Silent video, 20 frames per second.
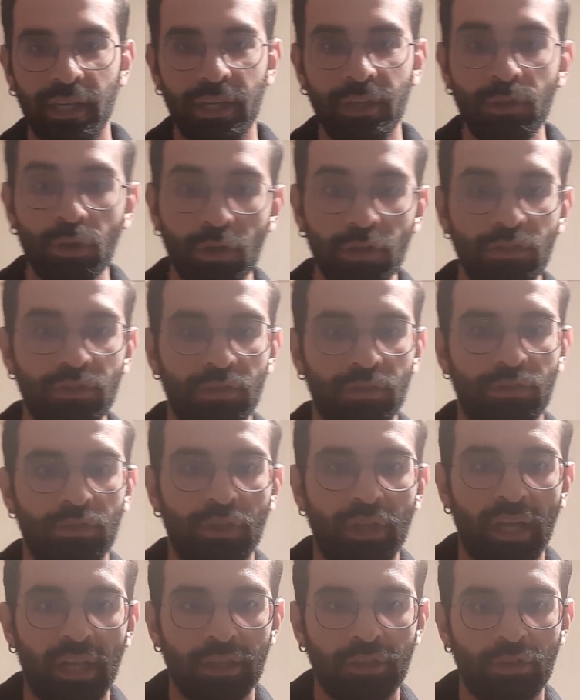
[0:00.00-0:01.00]
In order to
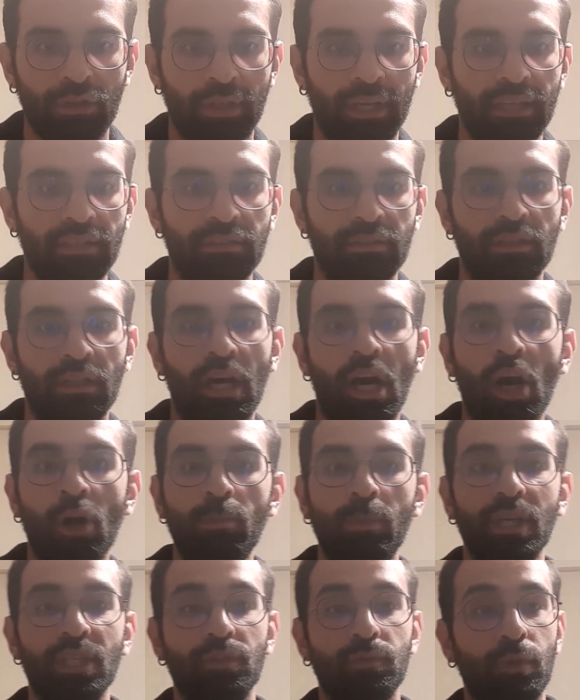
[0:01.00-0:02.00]
calculate how
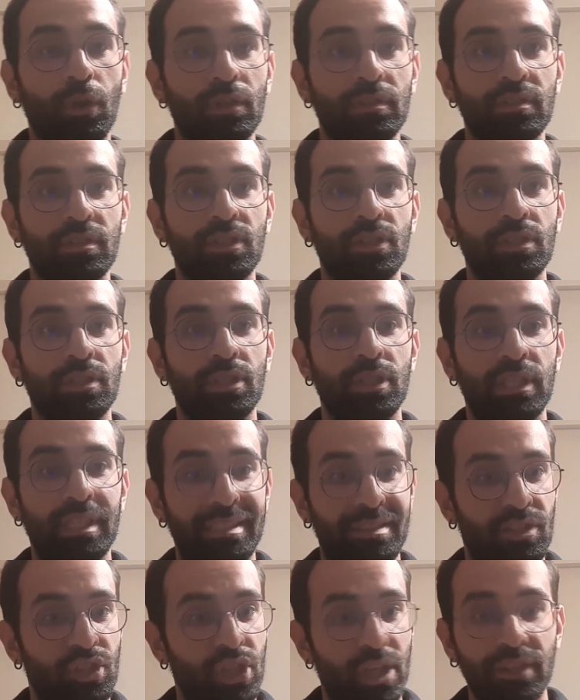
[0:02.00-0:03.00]
much voltage
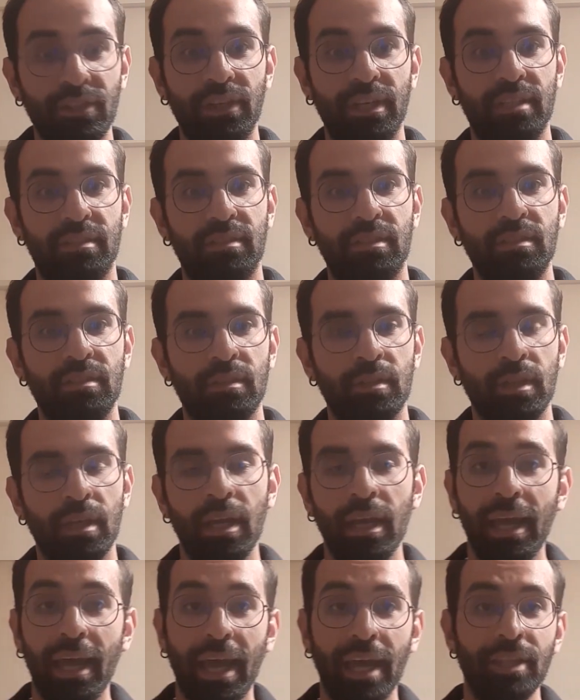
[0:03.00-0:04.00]
is generated,
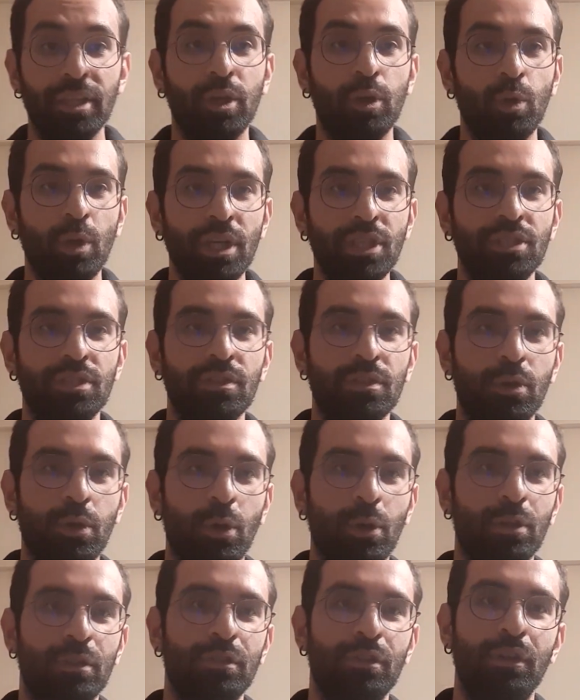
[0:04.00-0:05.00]
an equation
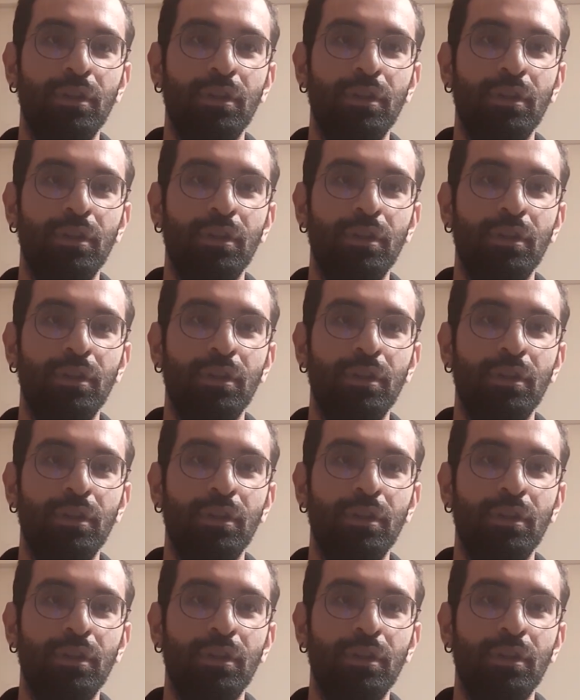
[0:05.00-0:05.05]
called